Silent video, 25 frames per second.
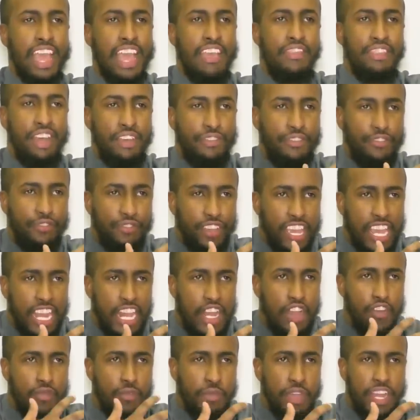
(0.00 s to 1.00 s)
And that
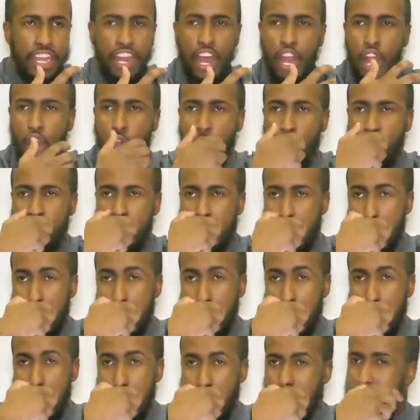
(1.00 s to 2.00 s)
feeling of being alone
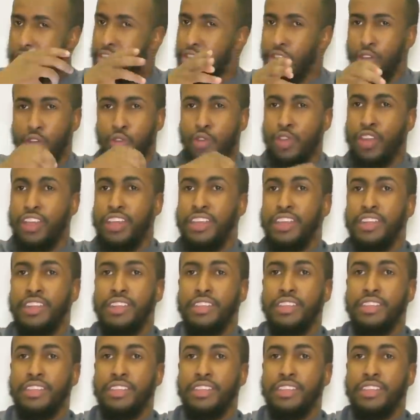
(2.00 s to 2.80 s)
is not good.